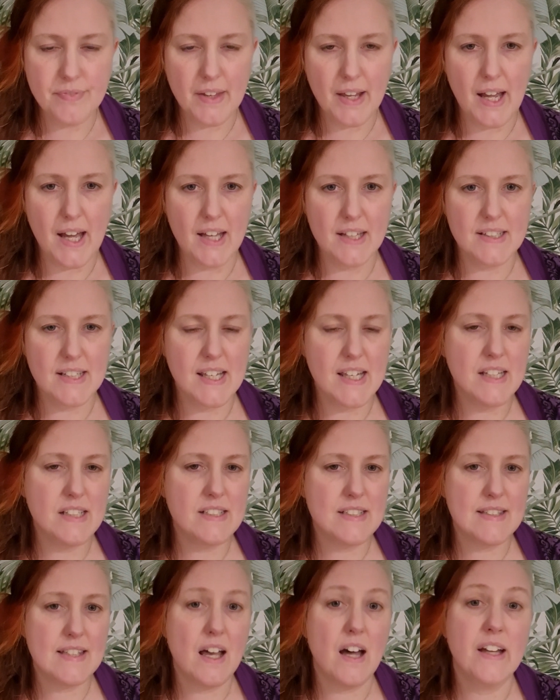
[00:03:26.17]
And he
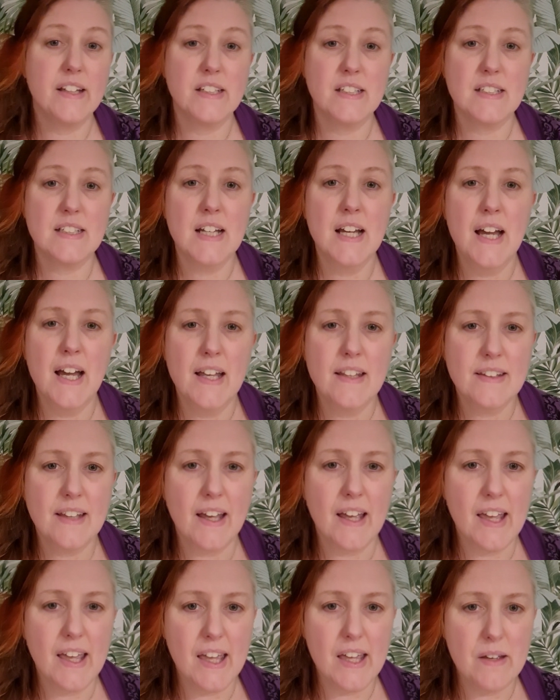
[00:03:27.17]
decided that
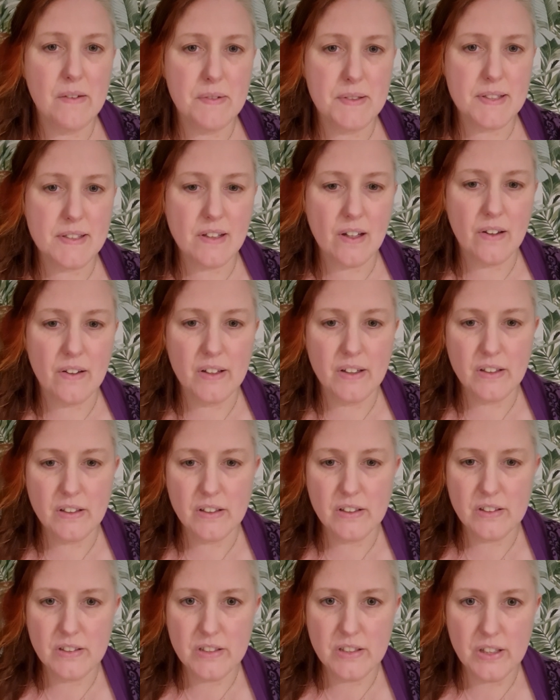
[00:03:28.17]
he was going
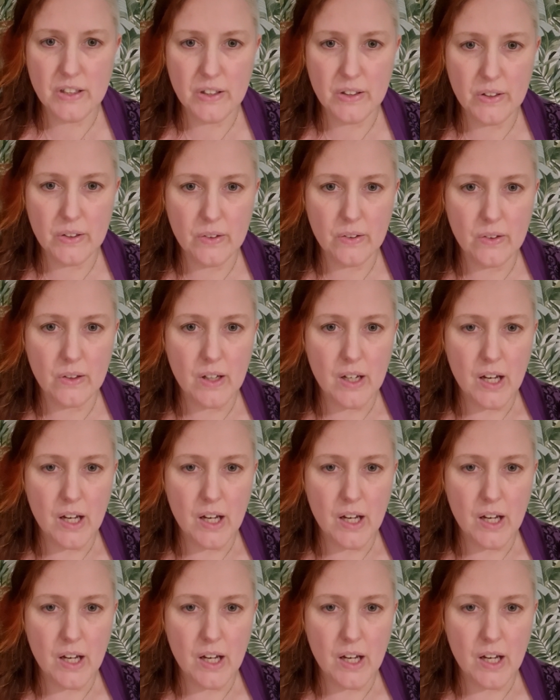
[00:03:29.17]
to